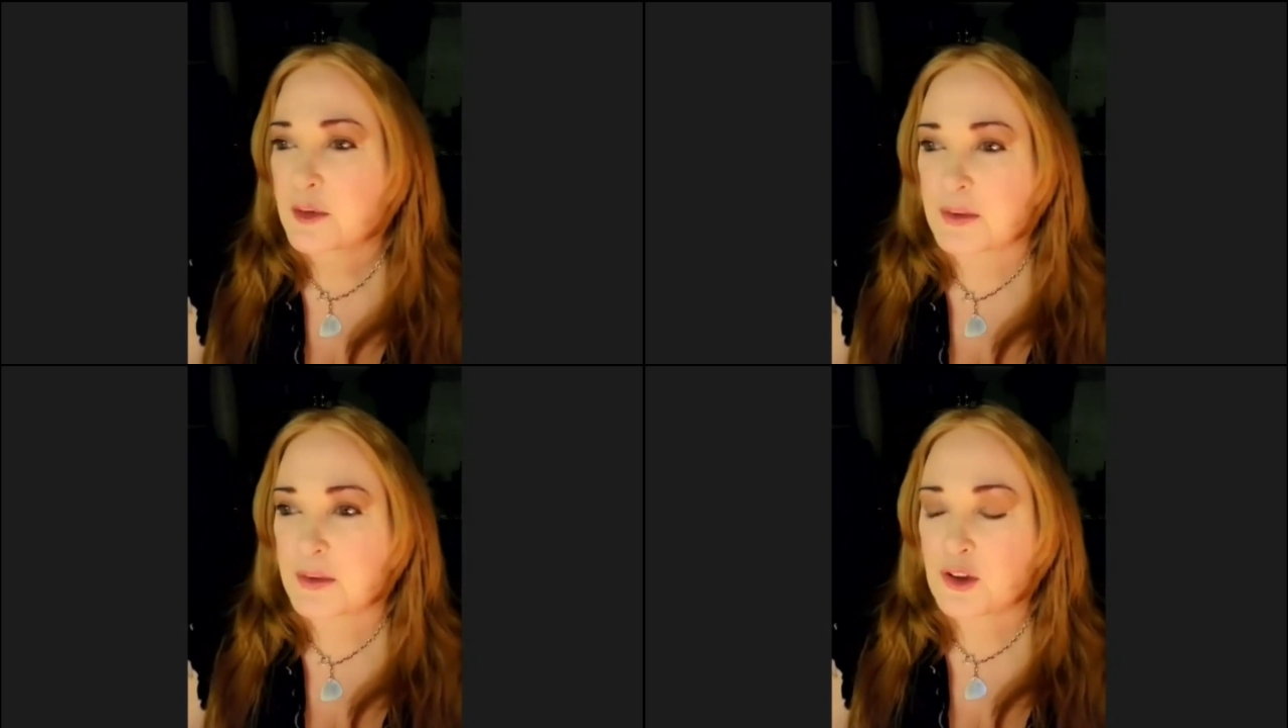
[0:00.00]

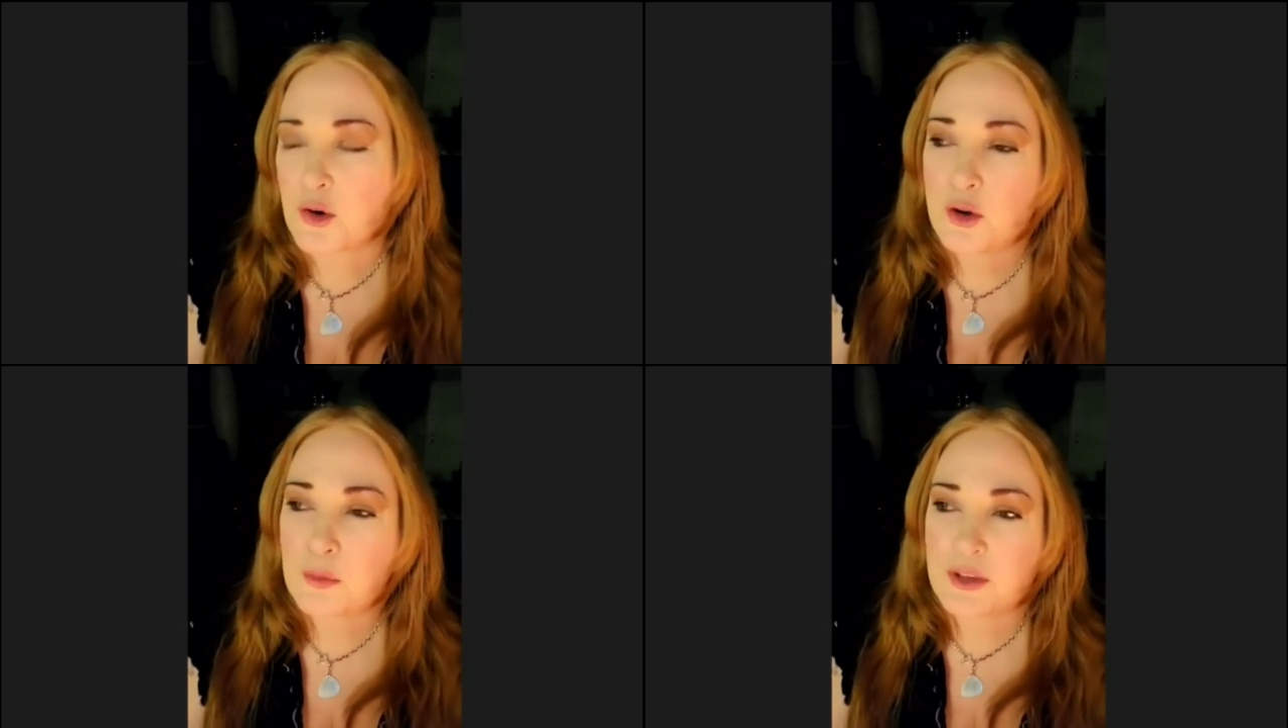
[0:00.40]
But the
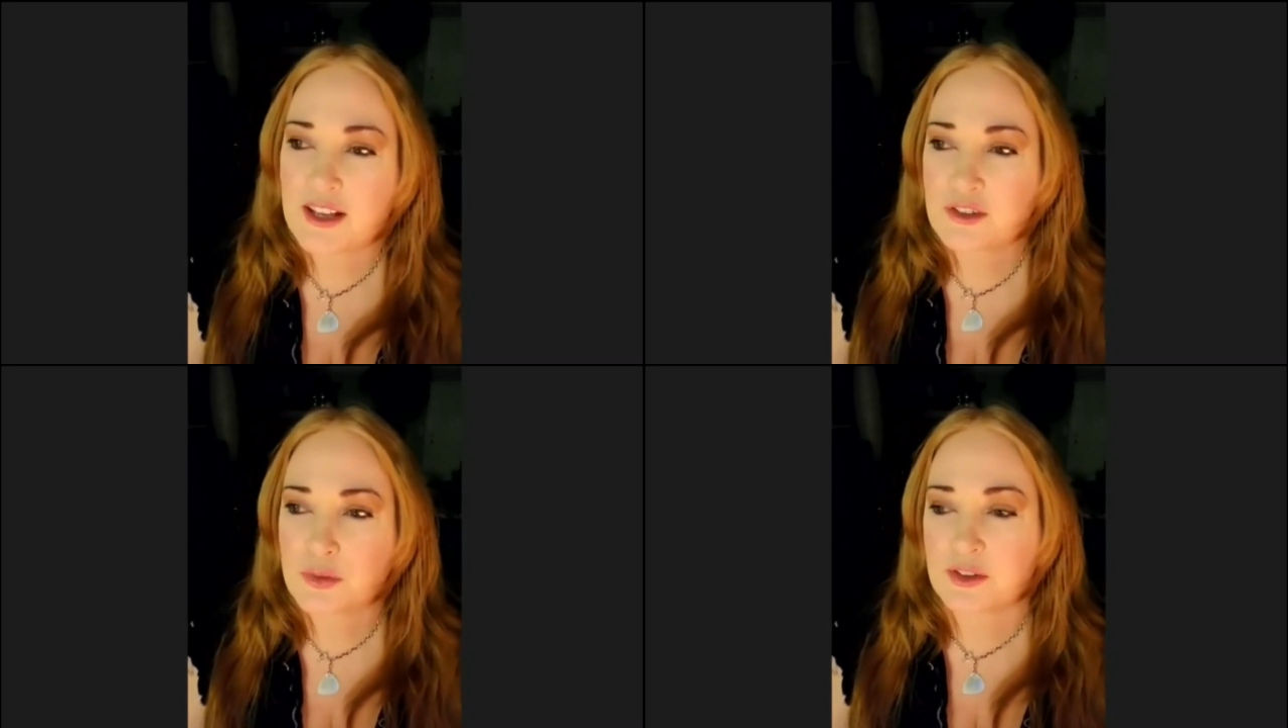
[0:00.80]
whole
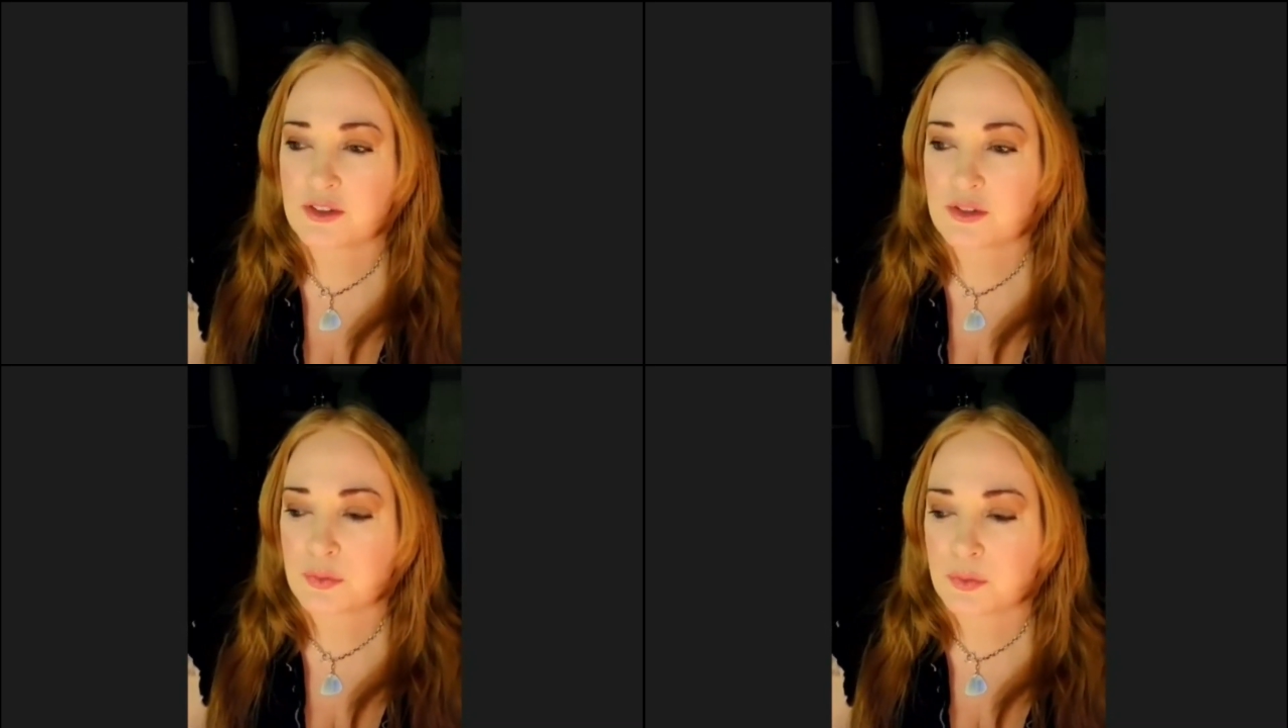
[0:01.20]
place
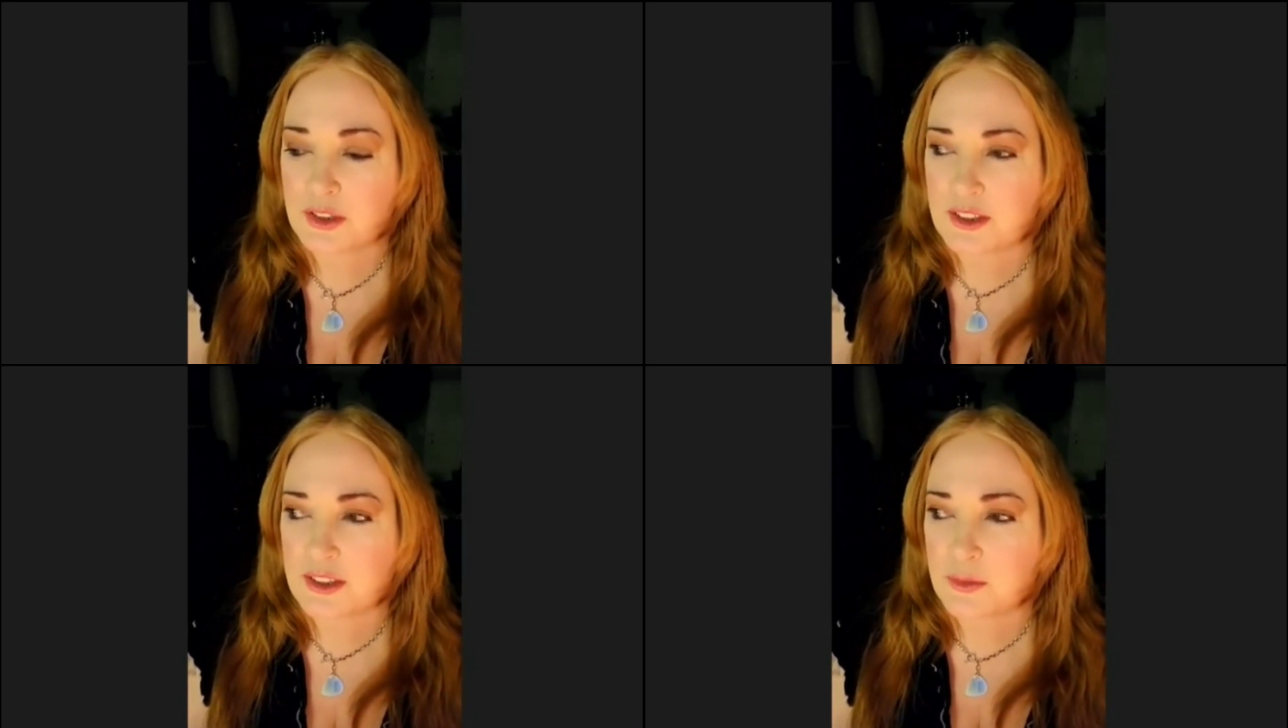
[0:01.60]
was
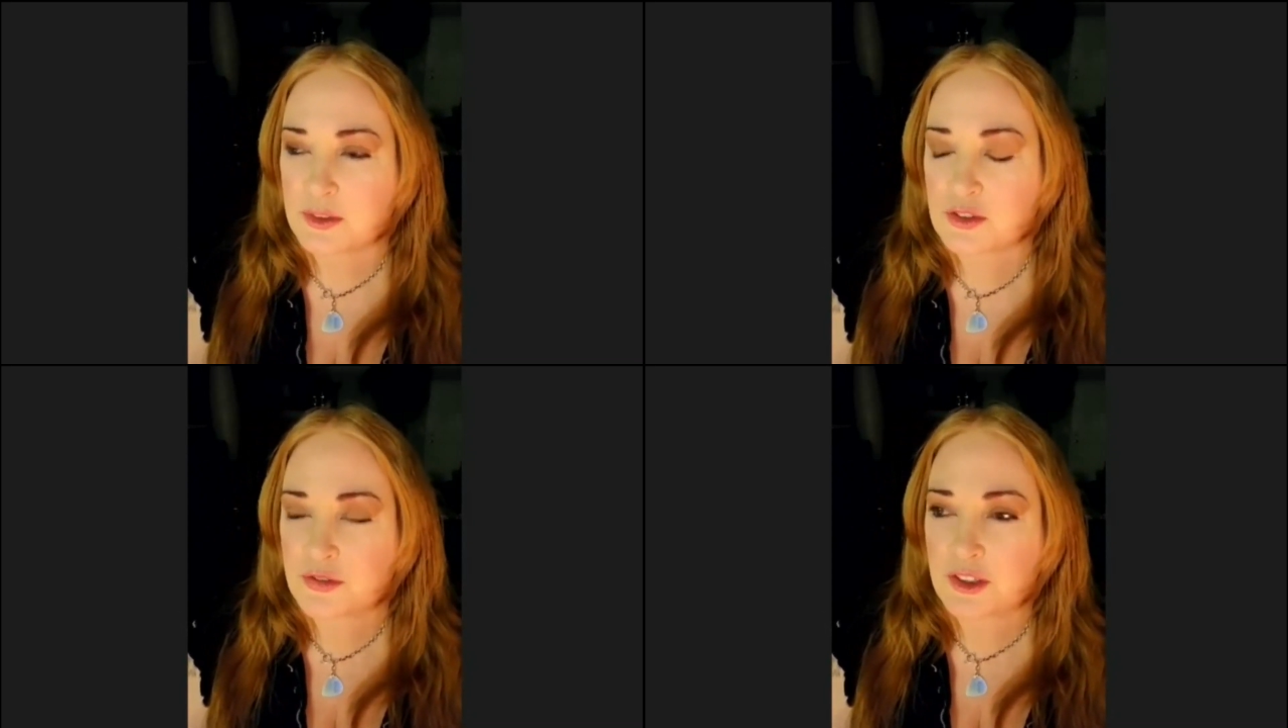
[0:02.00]

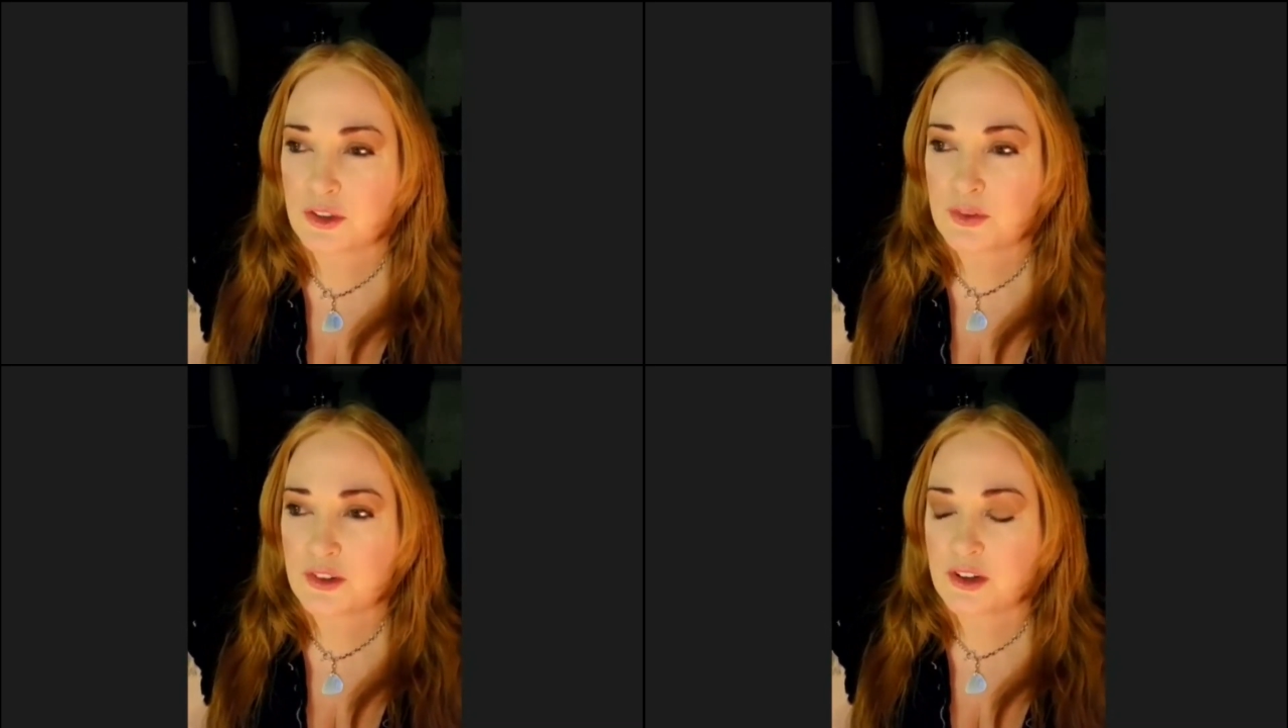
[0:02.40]

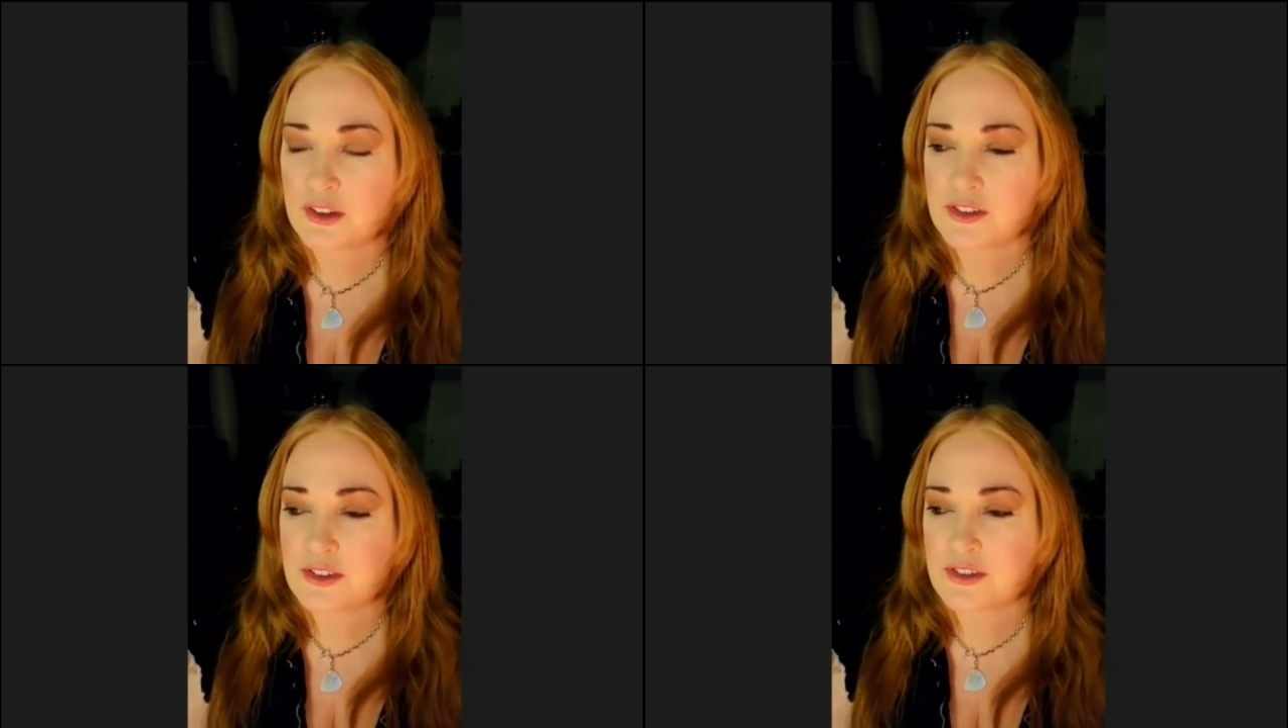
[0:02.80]
filled with
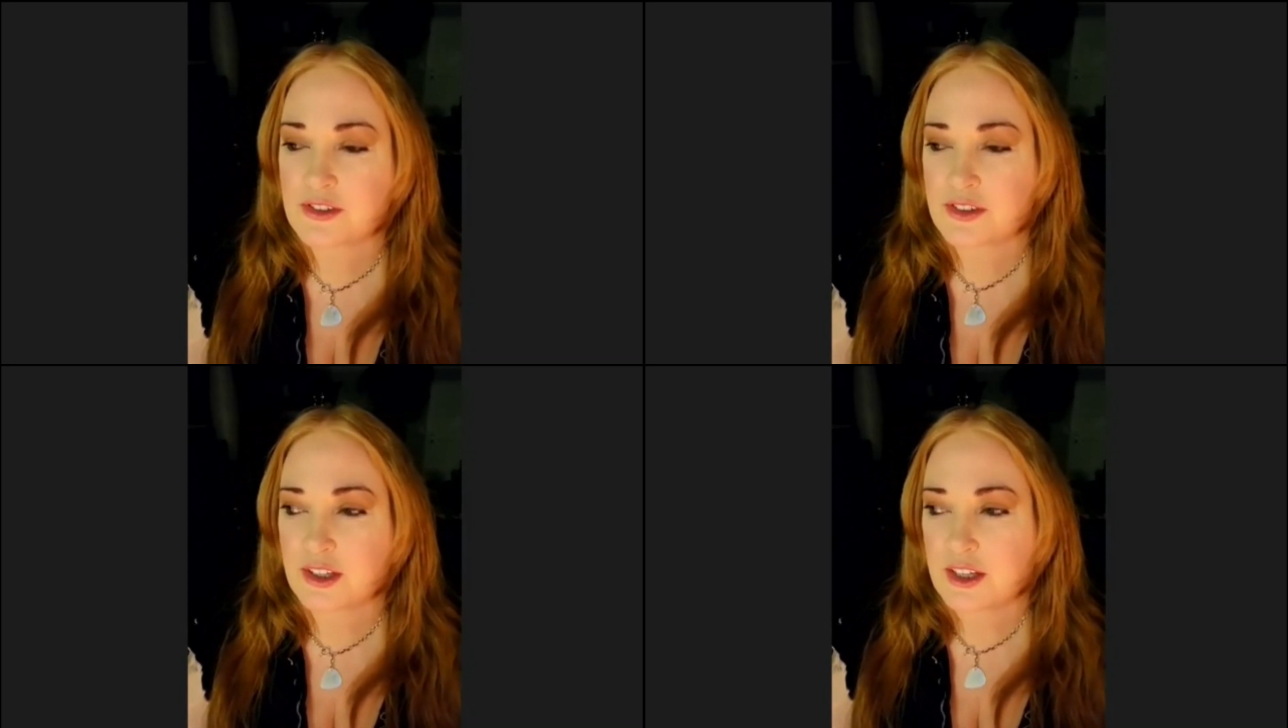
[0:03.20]

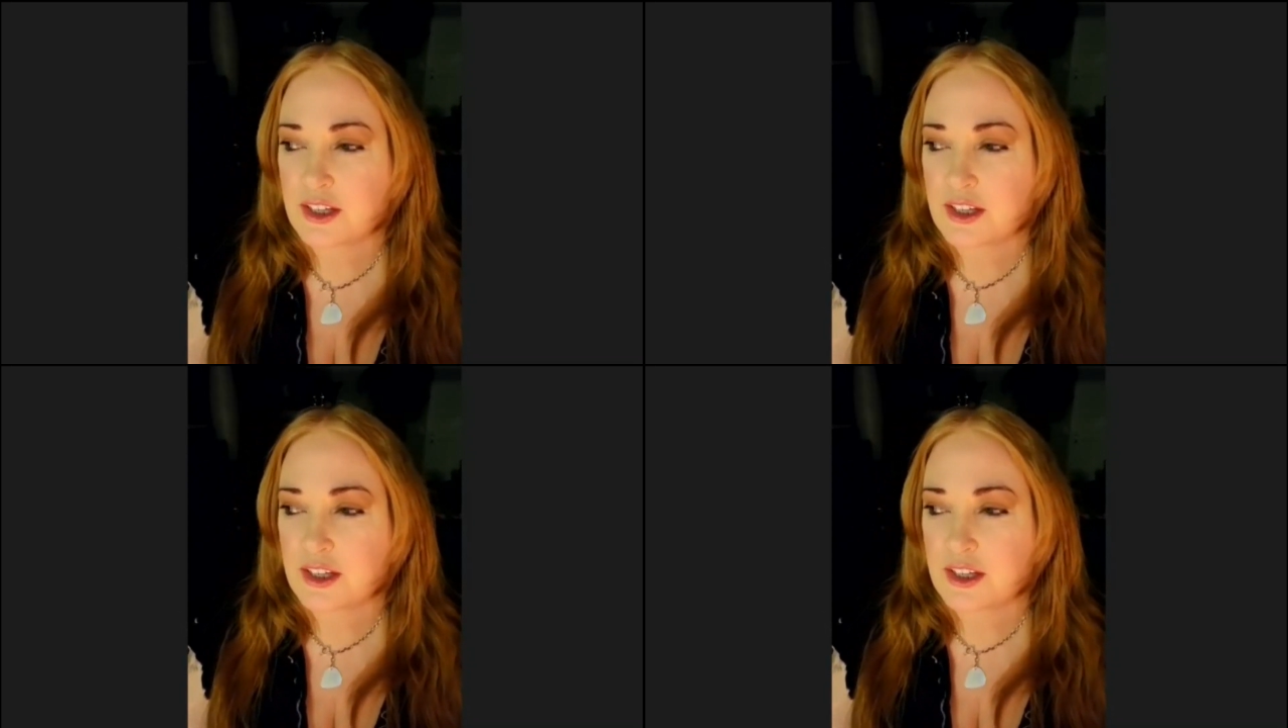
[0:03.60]
artists